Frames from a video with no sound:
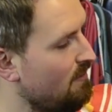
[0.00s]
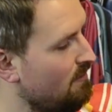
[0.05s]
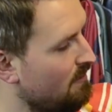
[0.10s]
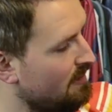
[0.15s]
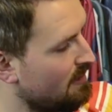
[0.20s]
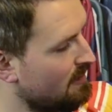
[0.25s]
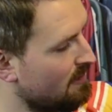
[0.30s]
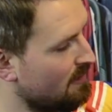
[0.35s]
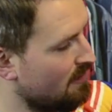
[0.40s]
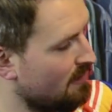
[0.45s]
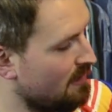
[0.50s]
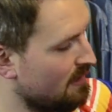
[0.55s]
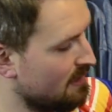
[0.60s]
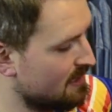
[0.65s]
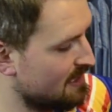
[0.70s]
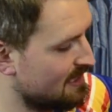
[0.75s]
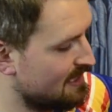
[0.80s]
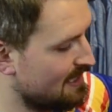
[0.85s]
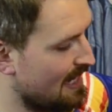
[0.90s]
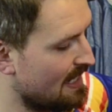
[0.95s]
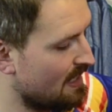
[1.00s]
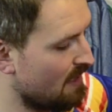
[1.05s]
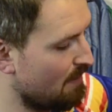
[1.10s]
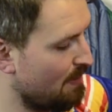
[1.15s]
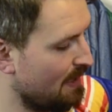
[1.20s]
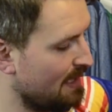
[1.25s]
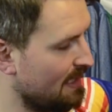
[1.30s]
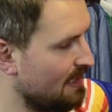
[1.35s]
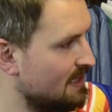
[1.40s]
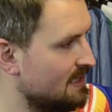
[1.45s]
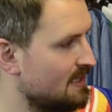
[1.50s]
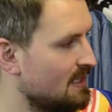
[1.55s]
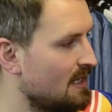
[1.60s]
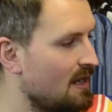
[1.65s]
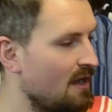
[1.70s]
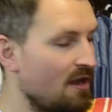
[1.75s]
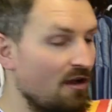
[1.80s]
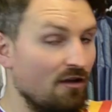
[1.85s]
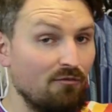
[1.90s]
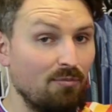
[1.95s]
with a nice centerpiece
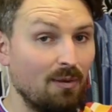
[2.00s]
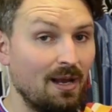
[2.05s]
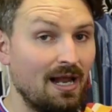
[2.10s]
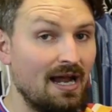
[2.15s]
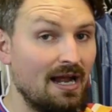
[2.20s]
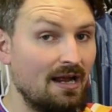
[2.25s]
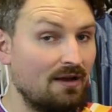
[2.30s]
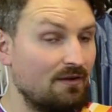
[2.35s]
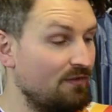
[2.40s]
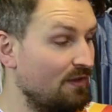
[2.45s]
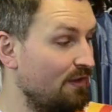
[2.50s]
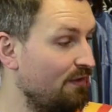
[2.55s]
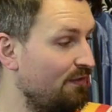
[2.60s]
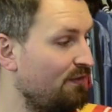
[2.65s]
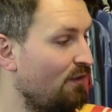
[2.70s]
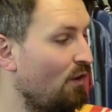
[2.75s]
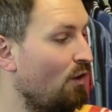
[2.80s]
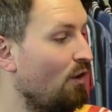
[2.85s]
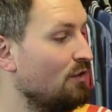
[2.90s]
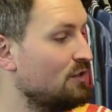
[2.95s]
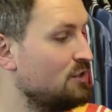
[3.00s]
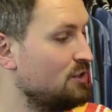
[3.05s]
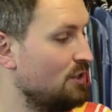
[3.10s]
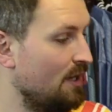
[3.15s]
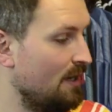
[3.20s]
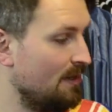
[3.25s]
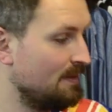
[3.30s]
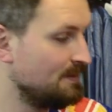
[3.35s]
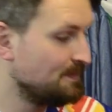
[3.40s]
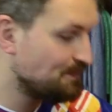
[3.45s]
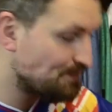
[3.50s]
of black for the 4th shirt.